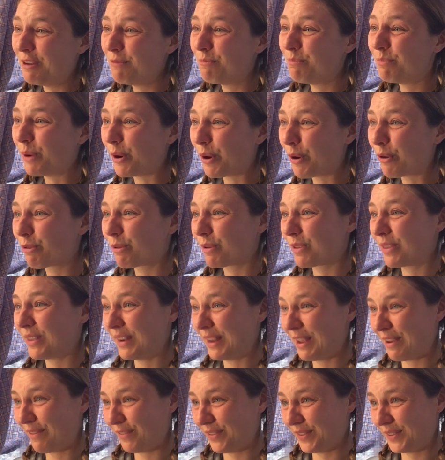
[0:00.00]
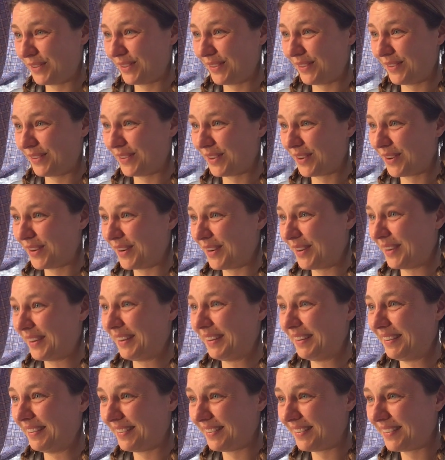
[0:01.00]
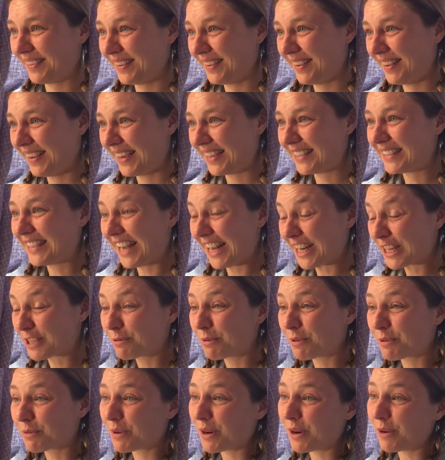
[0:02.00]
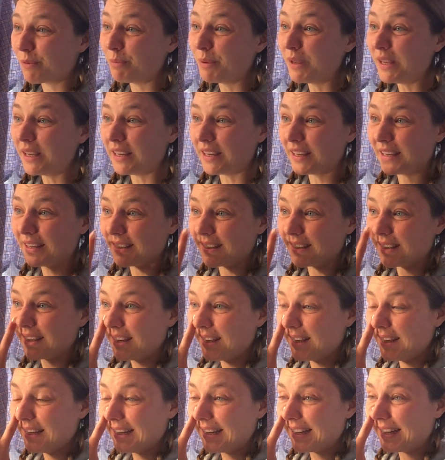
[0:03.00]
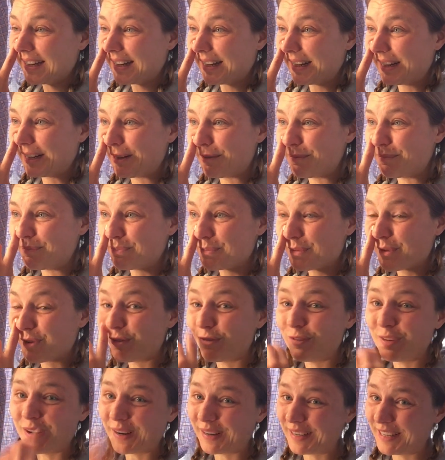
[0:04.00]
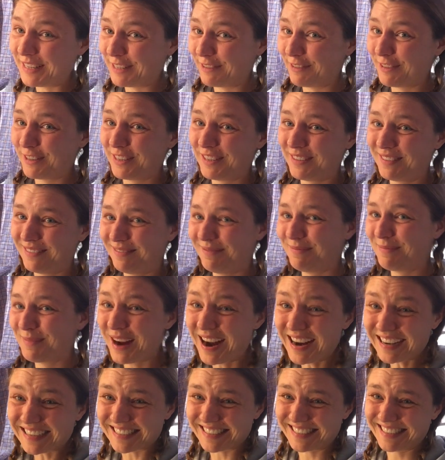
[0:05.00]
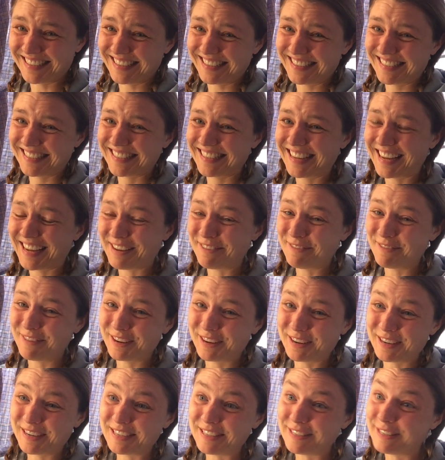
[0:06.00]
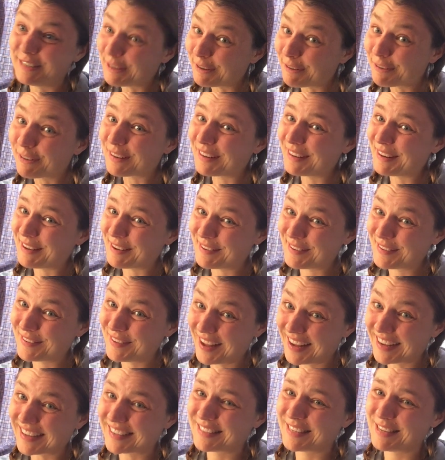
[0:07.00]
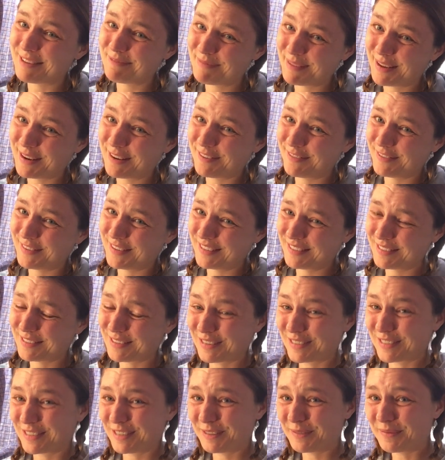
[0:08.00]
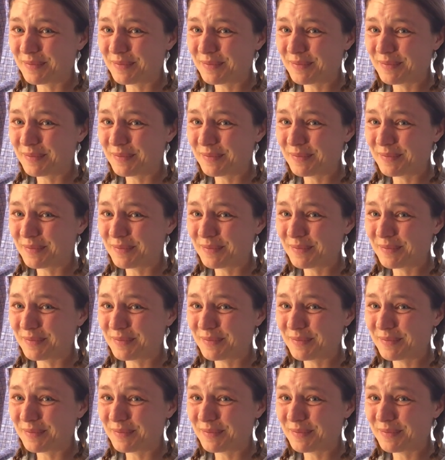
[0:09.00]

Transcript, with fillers: both with an emphasis on attachment well-being, um, but very different practices and very different effects and benefits also.